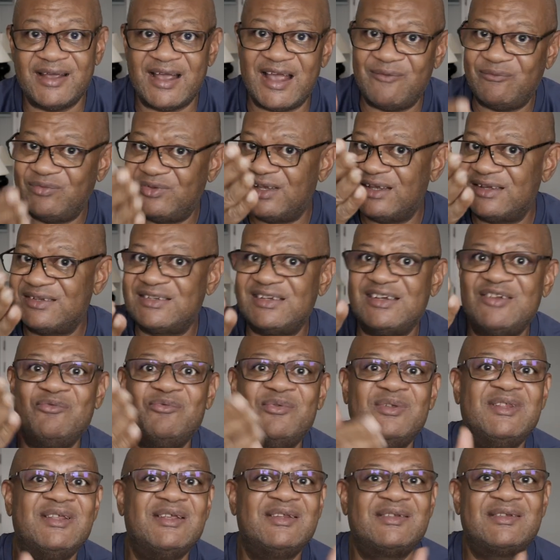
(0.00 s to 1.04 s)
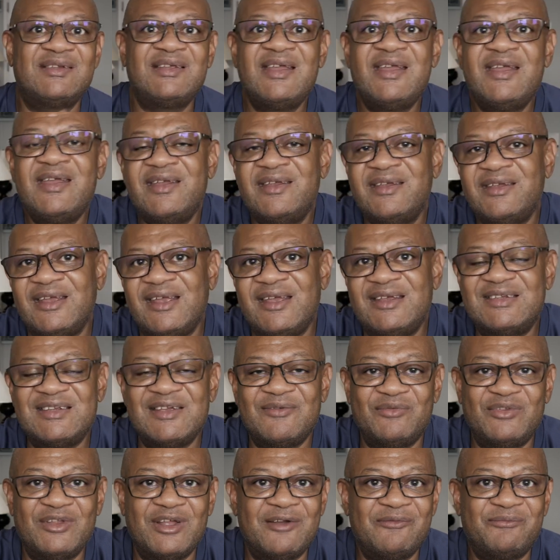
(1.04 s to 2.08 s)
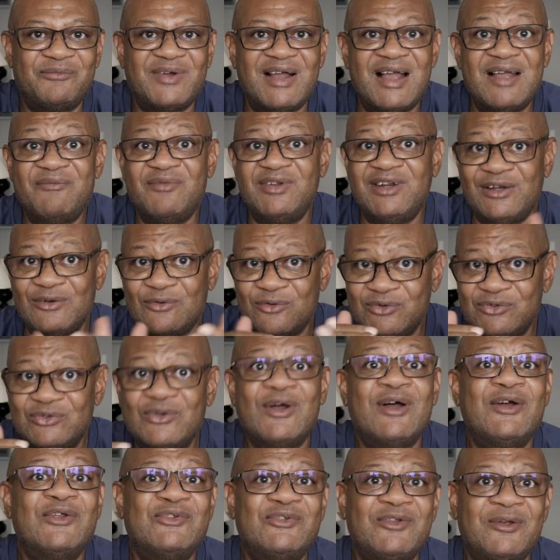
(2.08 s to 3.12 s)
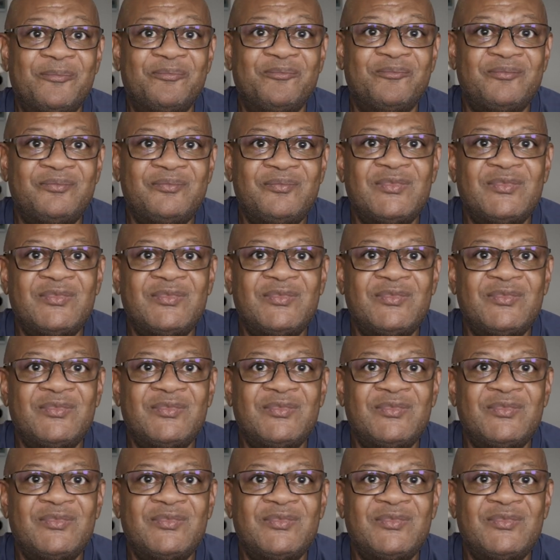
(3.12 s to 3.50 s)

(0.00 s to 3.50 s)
I've tested it with this A7R5 and it looks awesome.